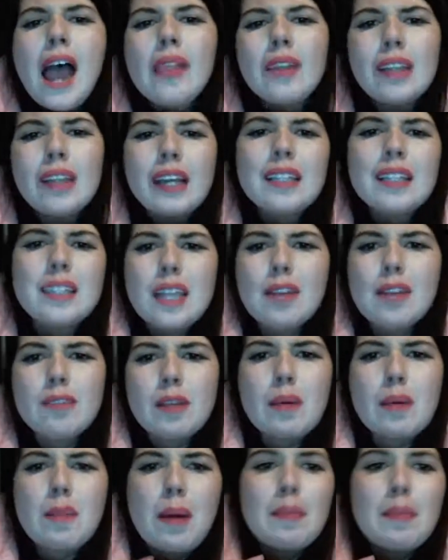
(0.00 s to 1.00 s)
And the night staff
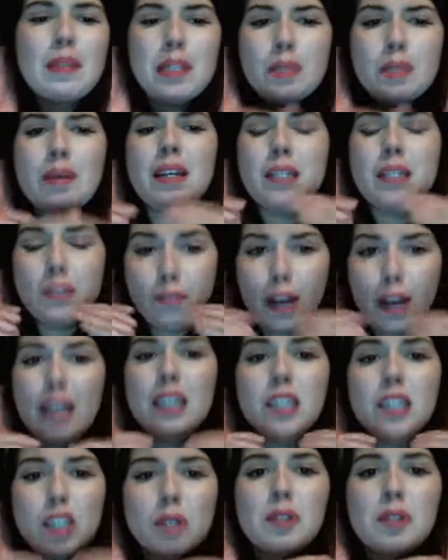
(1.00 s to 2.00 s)
tell my mom that this man is a
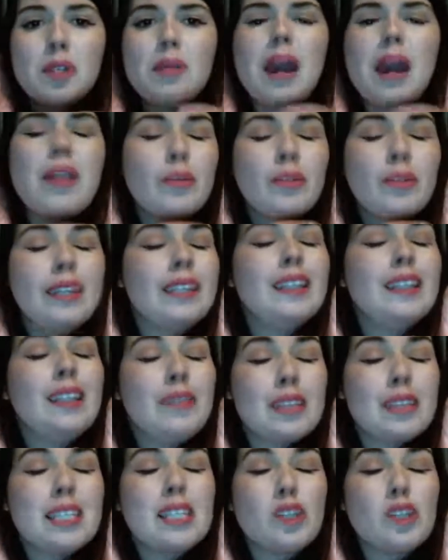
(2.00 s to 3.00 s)
violent sociopath and we need to
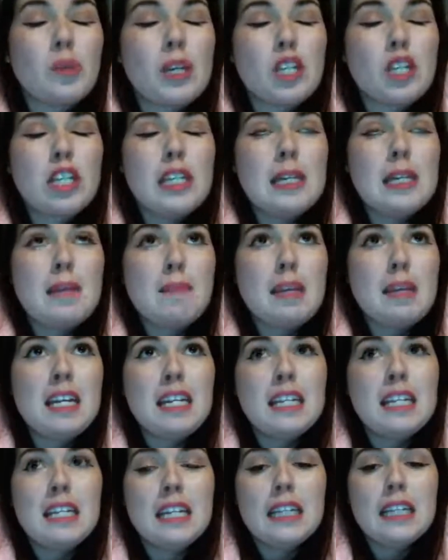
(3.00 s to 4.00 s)
leave the situation
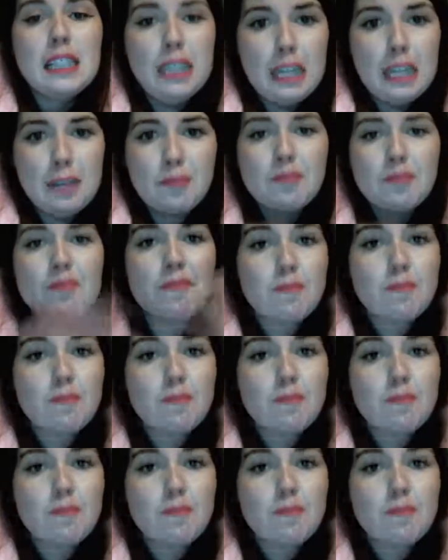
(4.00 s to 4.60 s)
immediately.